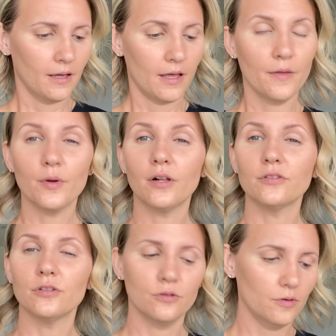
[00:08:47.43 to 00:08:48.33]
And then what I'll
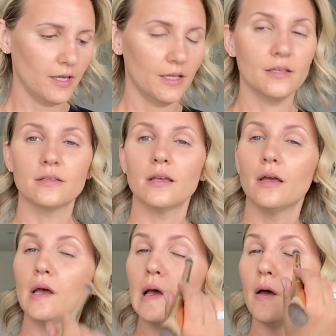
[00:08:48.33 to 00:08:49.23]
do is
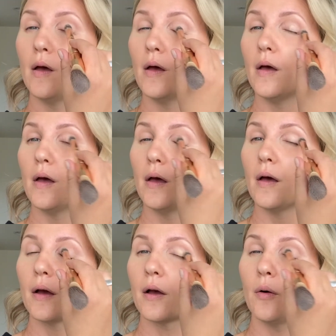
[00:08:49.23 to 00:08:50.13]

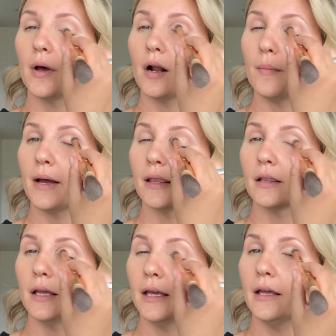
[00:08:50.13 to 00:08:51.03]
go in on my
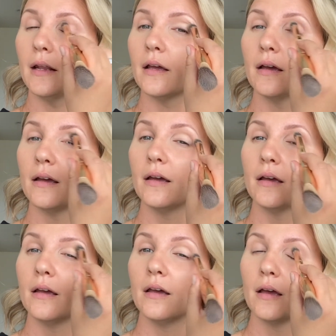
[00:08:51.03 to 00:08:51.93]
lid.
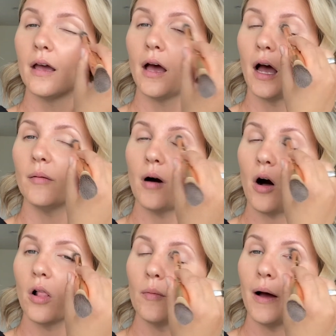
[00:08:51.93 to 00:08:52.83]
I'm
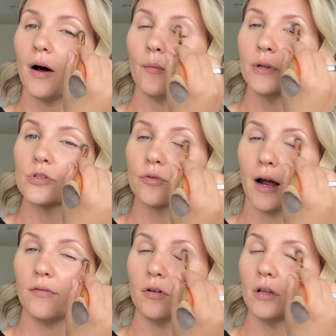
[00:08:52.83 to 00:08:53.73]
all about, we
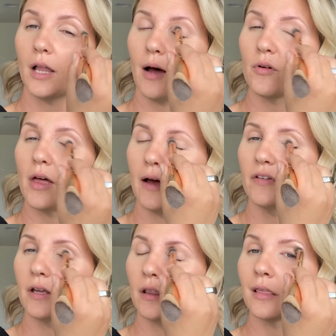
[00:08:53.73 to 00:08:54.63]
travel a lot with
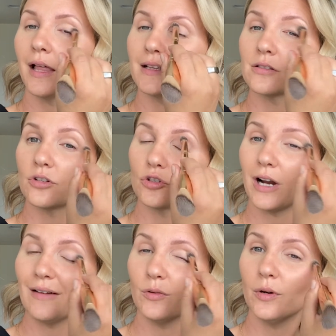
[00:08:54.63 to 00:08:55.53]
having less to
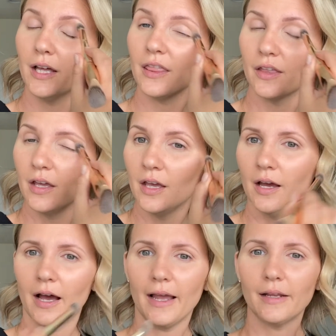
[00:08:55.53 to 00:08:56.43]
travel with.
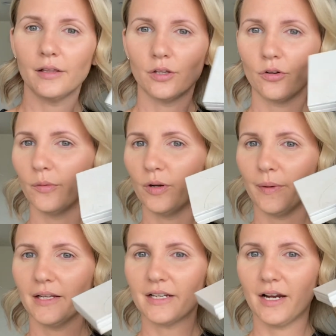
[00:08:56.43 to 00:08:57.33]
I can literally bring my
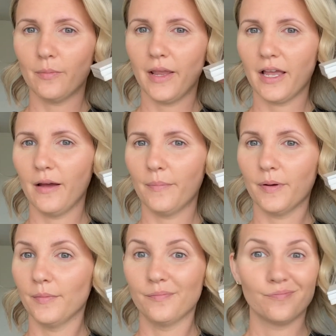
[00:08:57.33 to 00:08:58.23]
entire makeup
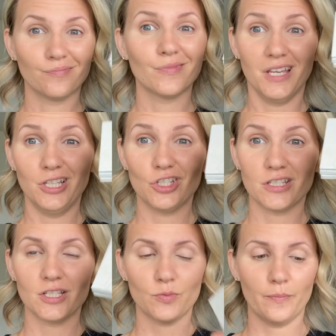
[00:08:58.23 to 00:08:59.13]
in just
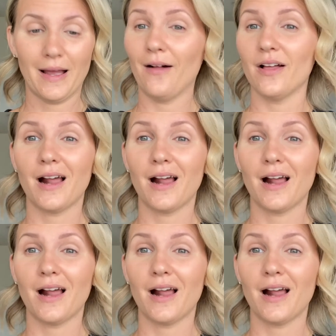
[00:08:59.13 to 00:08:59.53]
this one palette.